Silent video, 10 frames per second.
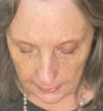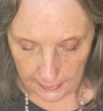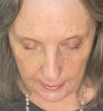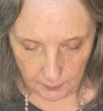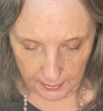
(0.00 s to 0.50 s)

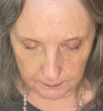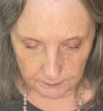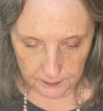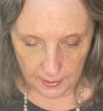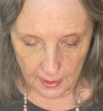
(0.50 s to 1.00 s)
Anyway,
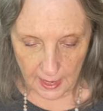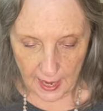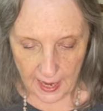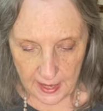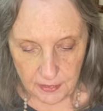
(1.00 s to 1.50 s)

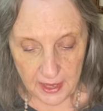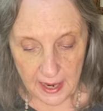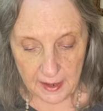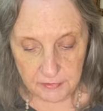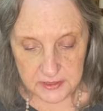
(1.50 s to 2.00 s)
and they
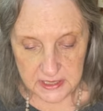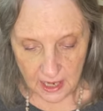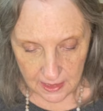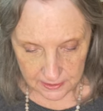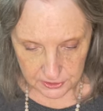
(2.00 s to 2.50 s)
have
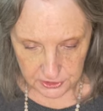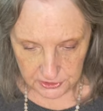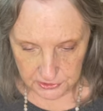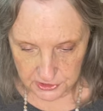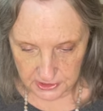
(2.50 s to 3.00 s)

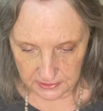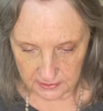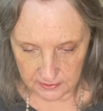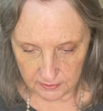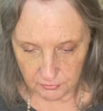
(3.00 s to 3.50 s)
doctors
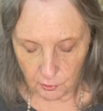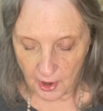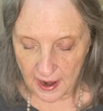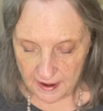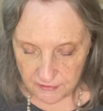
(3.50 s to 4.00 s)

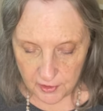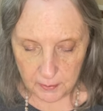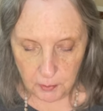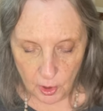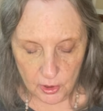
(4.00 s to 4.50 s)
for every
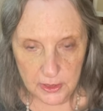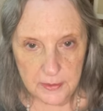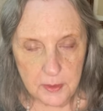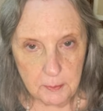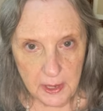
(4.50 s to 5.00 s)
part
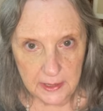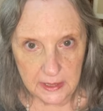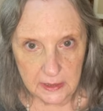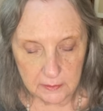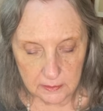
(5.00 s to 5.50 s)
of the
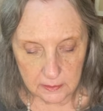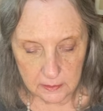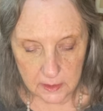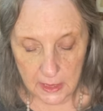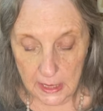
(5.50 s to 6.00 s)
body.
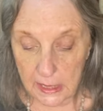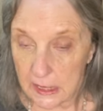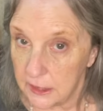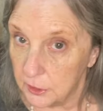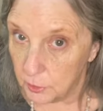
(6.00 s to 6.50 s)

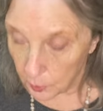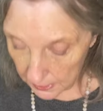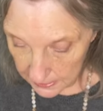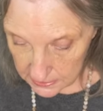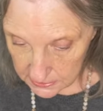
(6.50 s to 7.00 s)
In
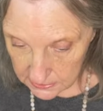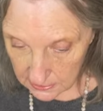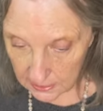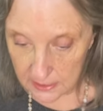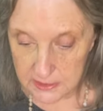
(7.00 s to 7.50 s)
Greece,
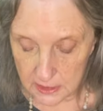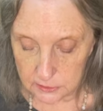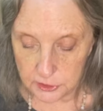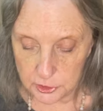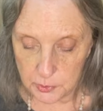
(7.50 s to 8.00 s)
a
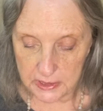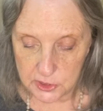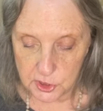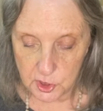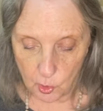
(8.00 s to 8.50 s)
doctor
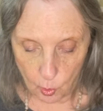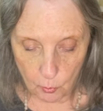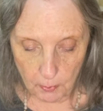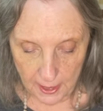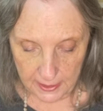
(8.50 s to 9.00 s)
treats the whole
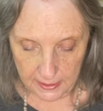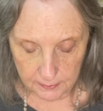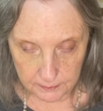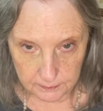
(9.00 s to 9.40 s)
body.